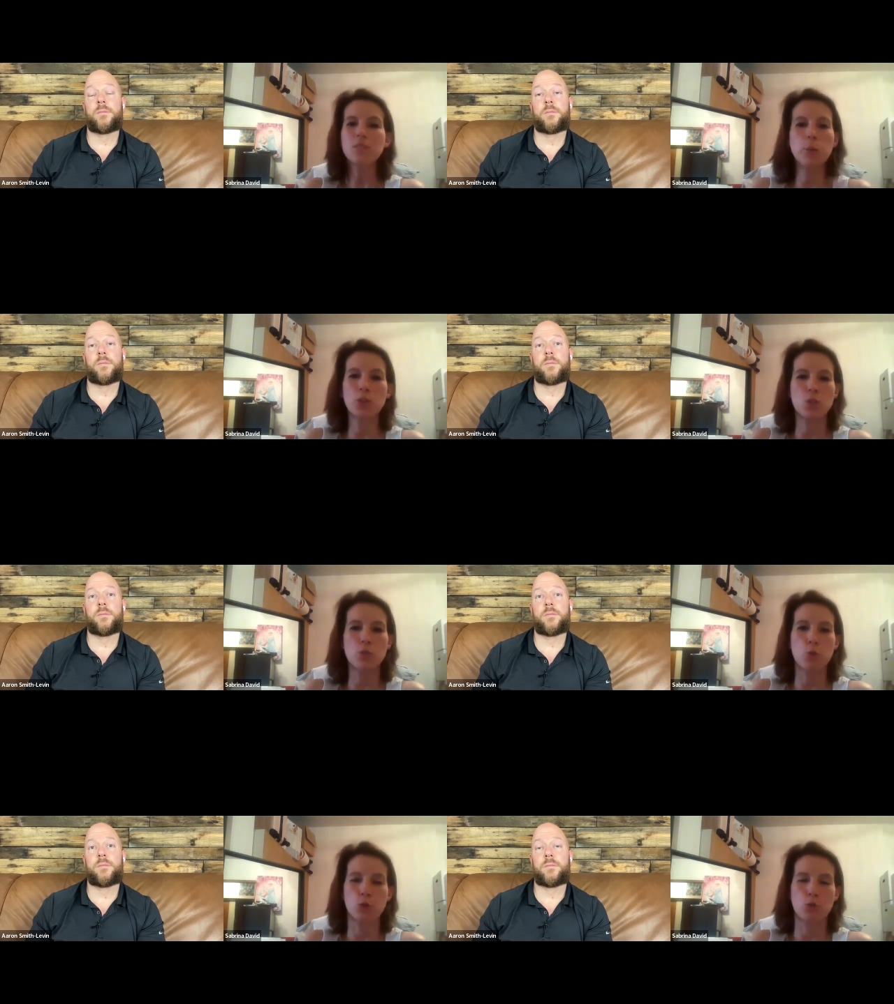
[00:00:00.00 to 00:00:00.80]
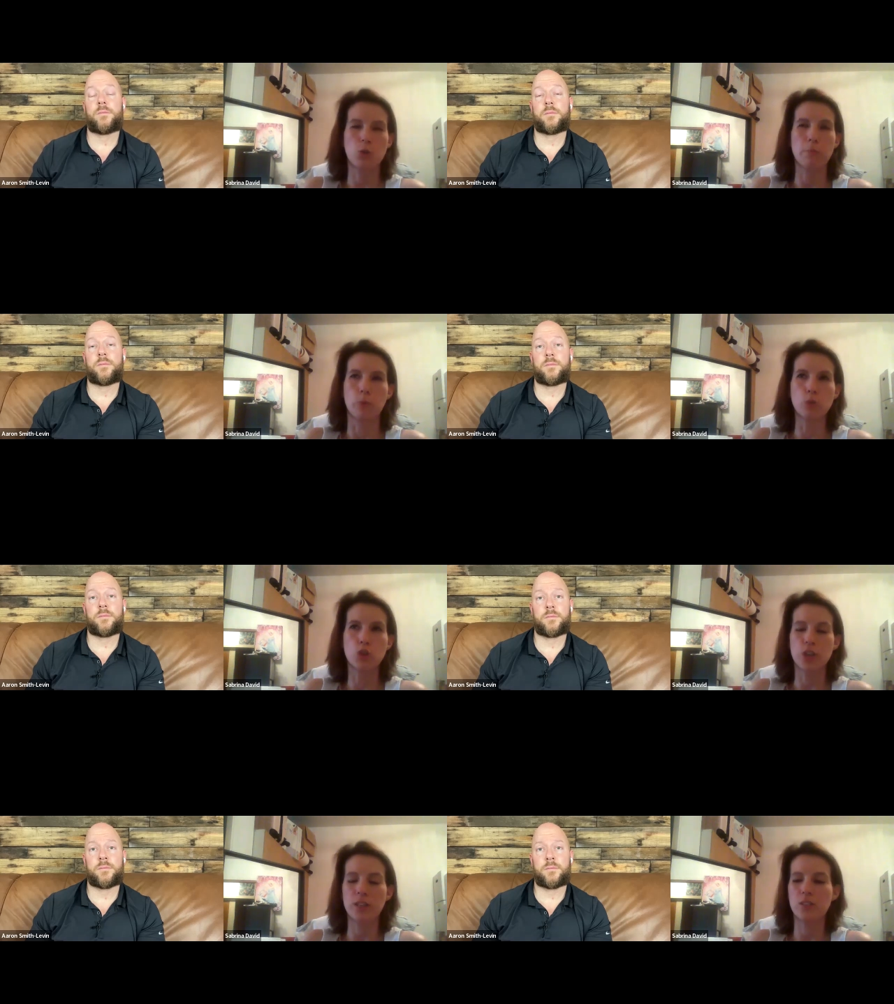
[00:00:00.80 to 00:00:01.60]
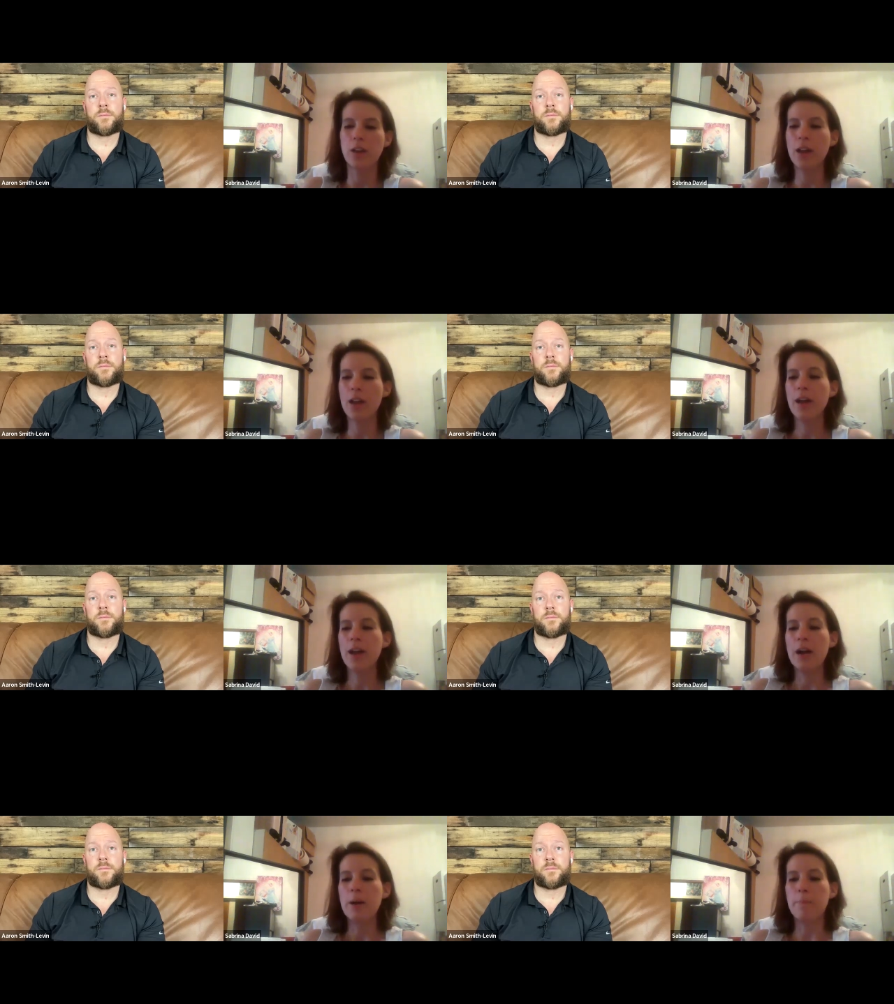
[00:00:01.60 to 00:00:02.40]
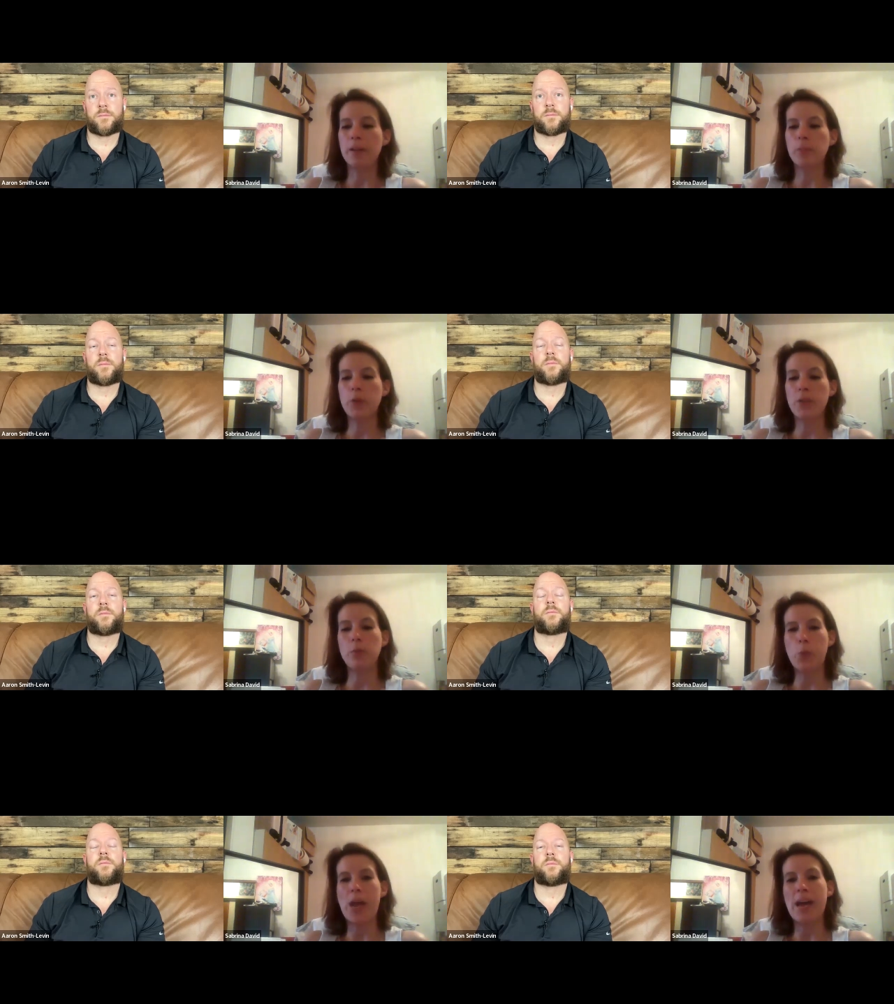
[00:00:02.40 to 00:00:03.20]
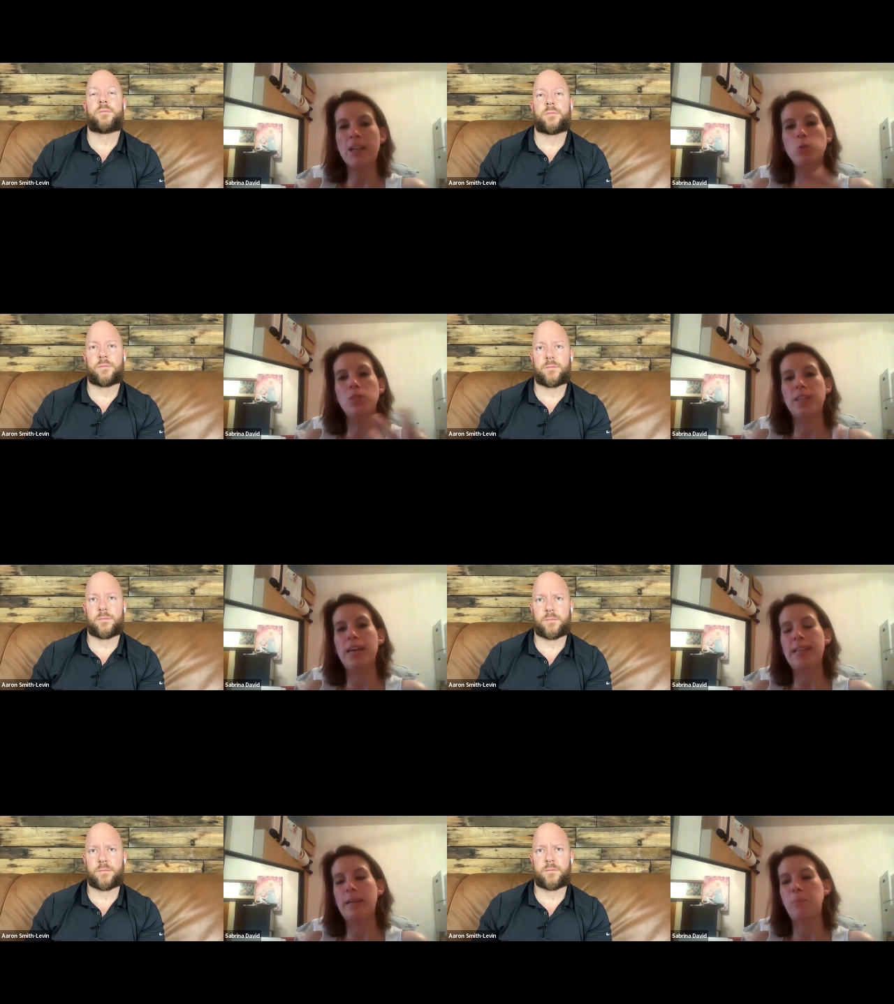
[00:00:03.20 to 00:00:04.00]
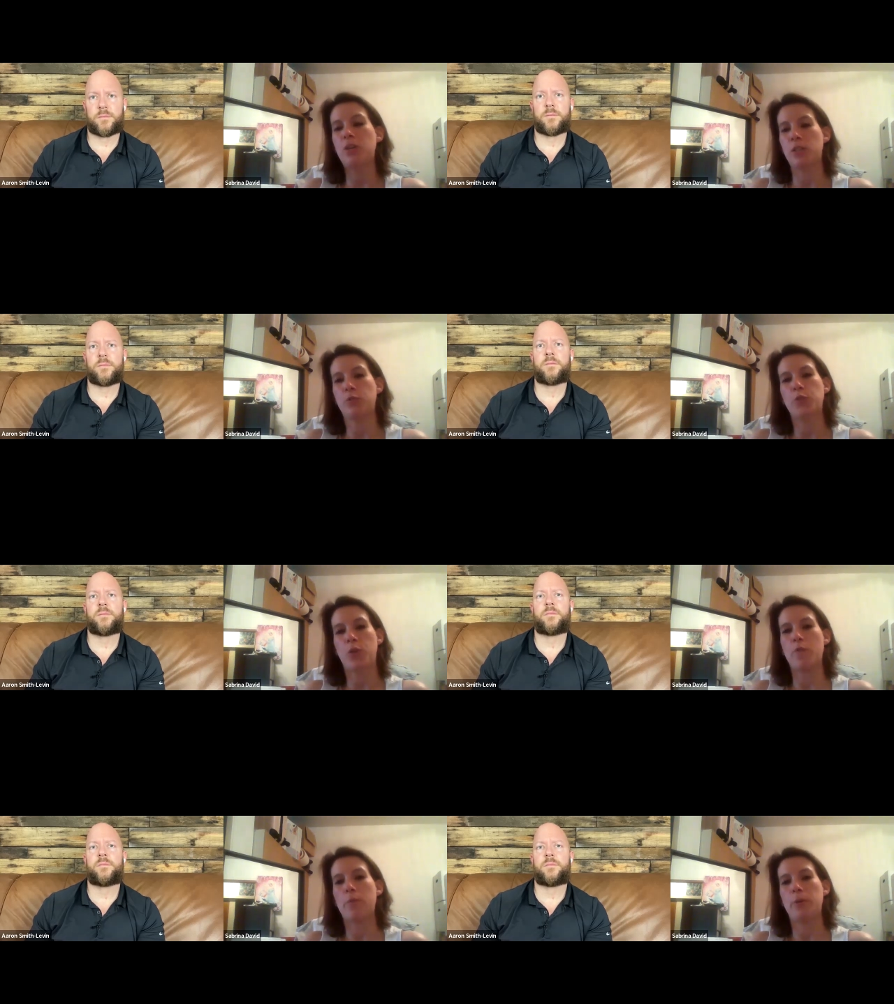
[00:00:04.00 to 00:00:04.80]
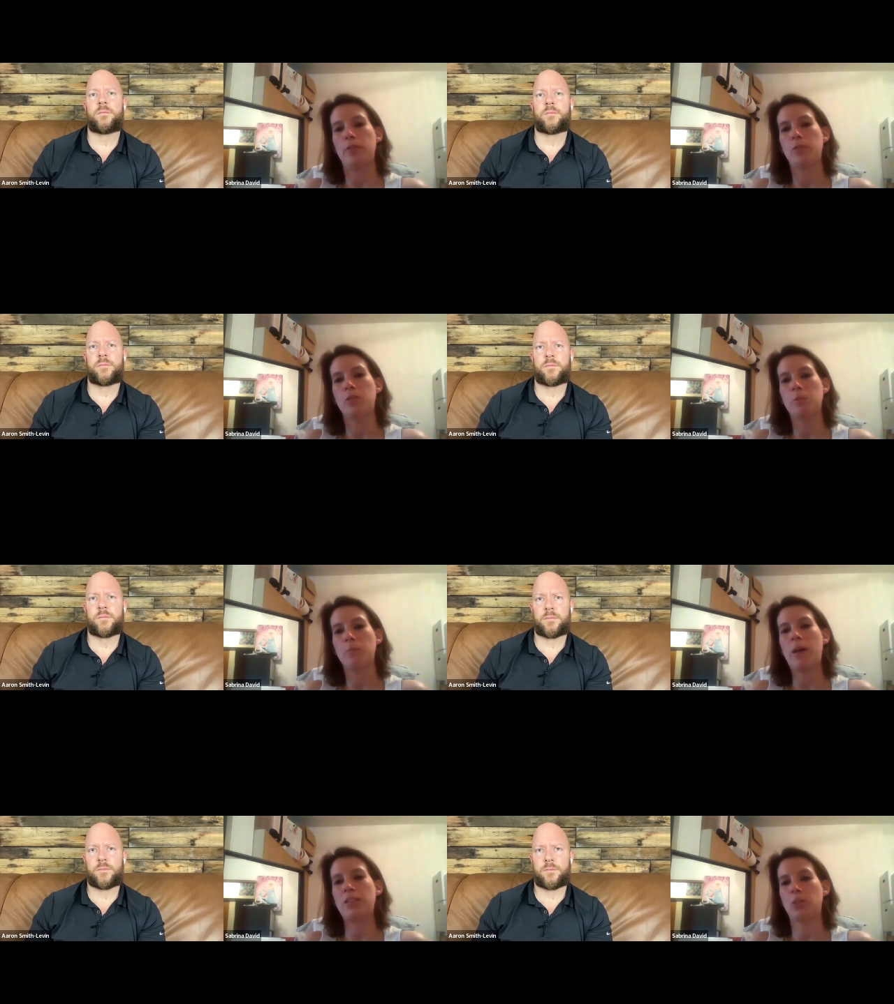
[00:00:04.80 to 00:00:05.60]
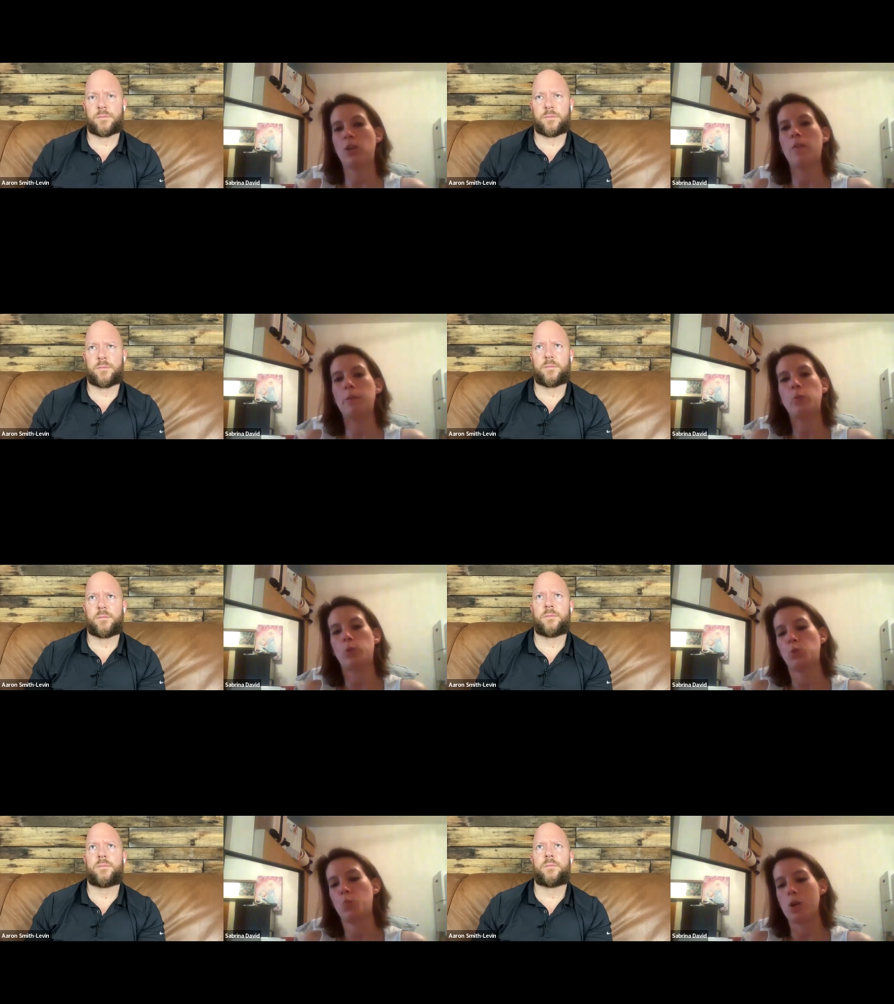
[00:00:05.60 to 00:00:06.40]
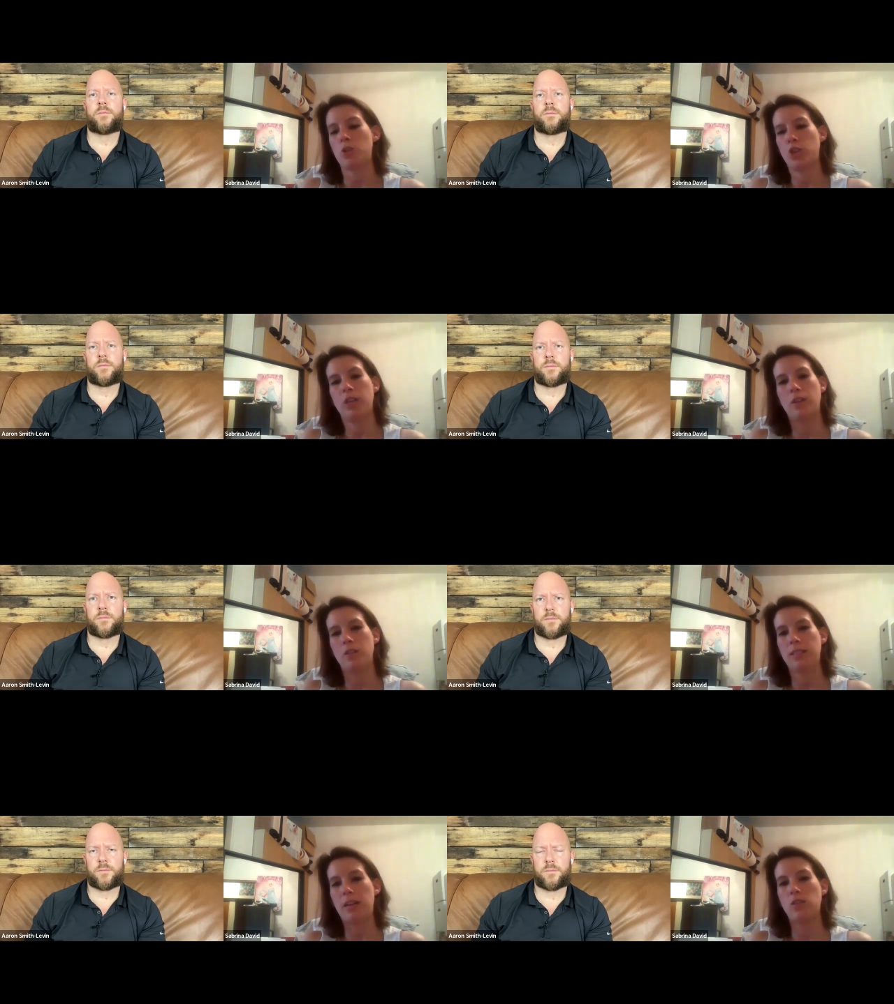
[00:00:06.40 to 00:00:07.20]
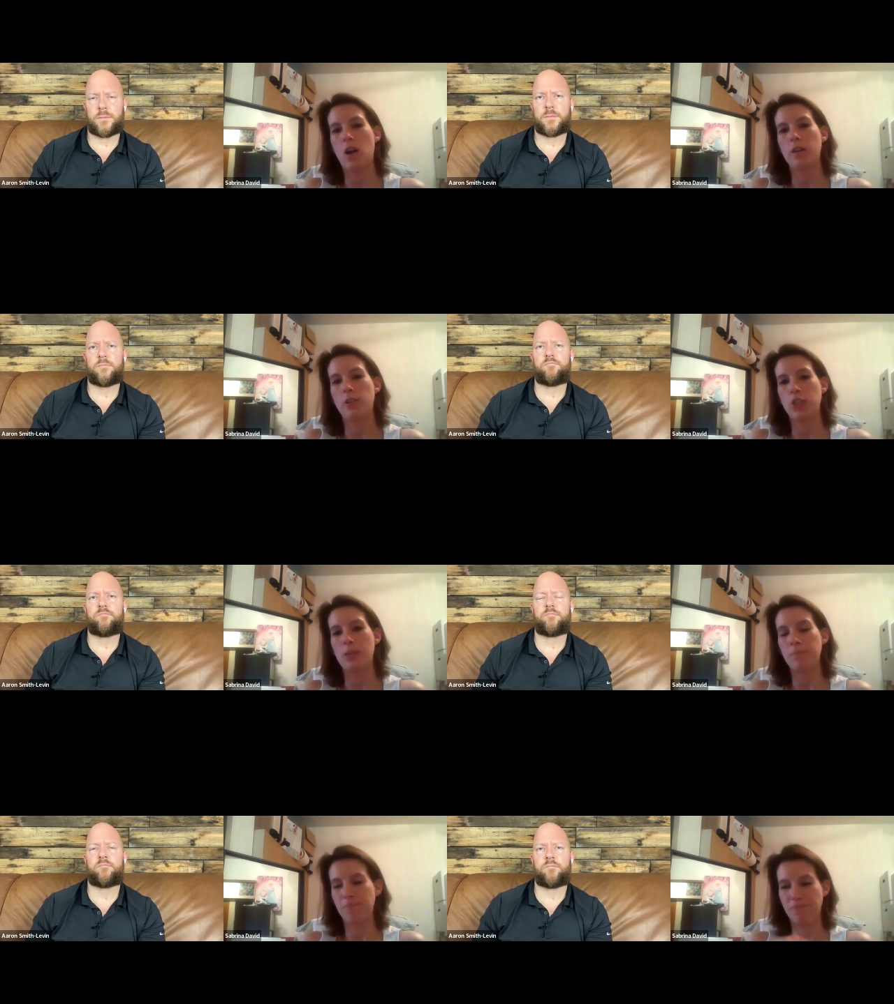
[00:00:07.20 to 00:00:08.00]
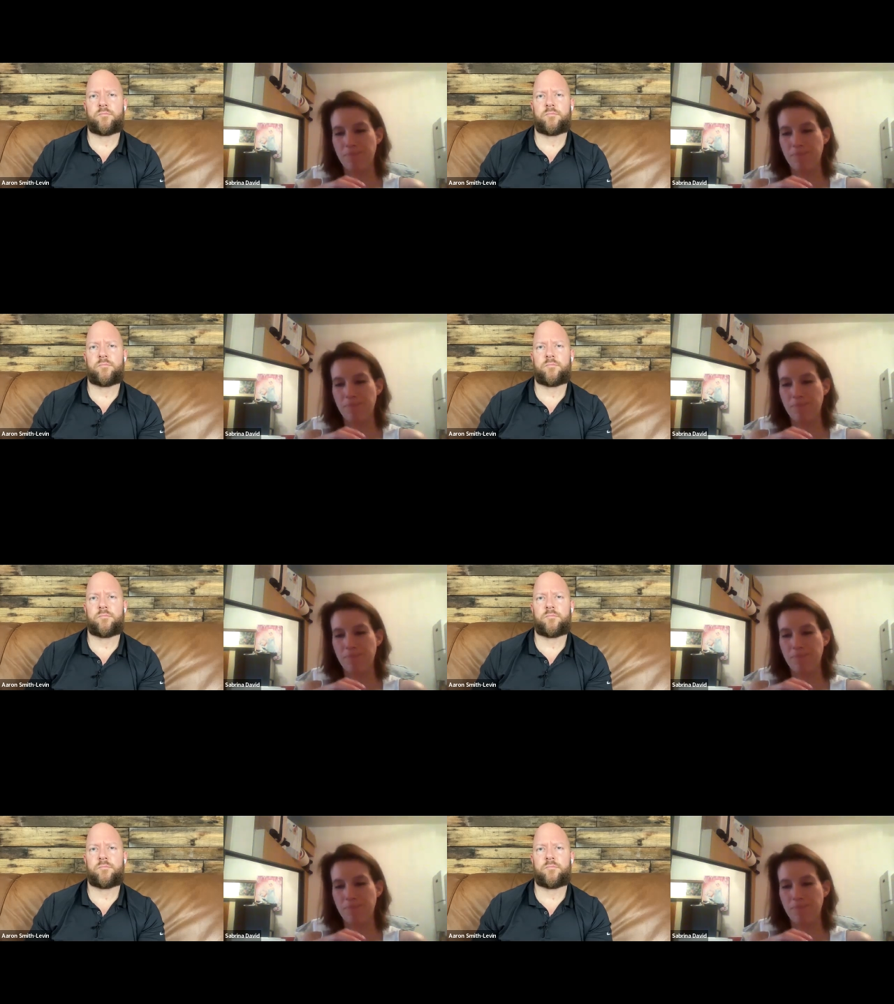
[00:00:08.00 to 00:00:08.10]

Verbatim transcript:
Speaker 1: which is of course totally bullshit but we we had to say that because of the government as the government was watching scientology